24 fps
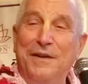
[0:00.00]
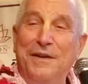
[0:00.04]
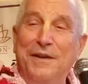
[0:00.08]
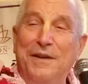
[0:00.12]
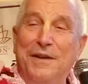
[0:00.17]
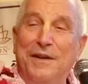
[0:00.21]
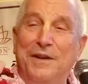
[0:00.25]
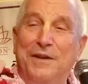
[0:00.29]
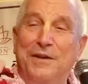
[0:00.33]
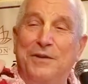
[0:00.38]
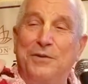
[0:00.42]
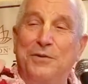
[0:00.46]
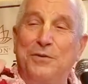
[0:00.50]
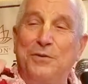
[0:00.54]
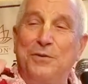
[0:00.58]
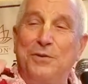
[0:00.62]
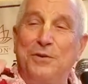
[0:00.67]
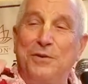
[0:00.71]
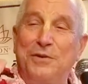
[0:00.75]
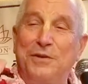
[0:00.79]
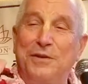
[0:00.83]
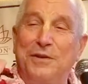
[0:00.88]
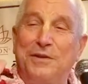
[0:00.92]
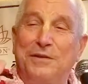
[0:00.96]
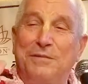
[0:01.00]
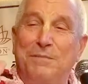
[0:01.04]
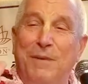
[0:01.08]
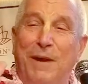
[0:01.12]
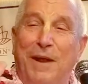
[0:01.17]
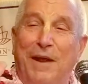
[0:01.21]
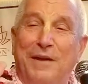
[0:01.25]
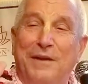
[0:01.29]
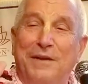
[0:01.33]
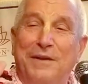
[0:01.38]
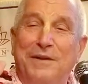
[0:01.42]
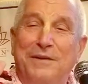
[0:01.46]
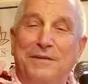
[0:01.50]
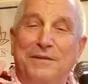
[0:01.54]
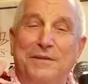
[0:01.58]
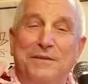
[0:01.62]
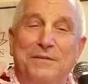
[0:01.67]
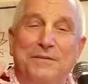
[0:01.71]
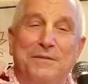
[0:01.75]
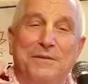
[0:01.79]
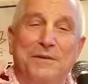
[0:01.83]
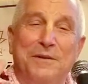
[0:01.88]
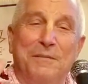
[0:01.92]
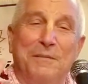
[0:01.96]
He cured this blindness of
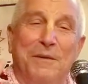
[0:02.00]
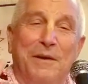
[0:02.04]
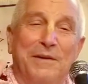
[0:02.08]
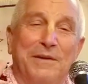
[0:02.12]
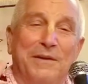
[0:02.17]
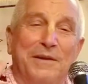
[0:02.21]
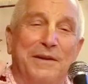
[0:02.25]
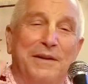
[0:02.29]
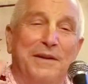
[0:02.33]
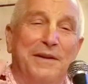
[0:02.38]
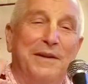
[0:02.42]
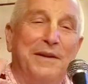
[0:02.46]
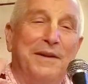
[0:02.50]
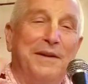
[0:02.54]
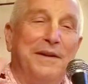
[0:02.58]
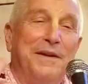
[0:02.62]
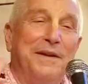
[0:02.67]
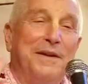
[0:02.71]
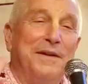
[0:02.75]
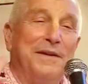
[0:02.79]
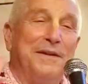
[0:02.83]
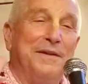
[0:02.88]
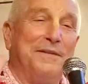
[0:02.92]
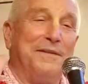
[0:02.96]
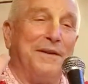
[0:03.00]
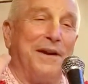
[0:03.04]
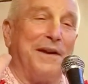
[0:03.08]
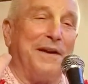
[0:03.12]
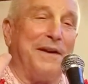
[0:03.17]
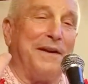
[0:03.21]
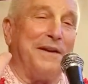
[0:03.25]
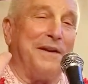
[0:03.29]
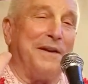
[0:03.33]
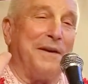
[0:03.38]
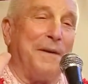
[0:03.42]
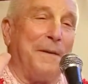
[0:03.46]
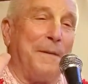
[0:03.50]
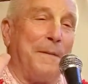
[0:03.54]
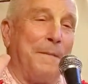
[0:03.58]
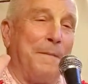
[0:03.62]
Srimati Radhika.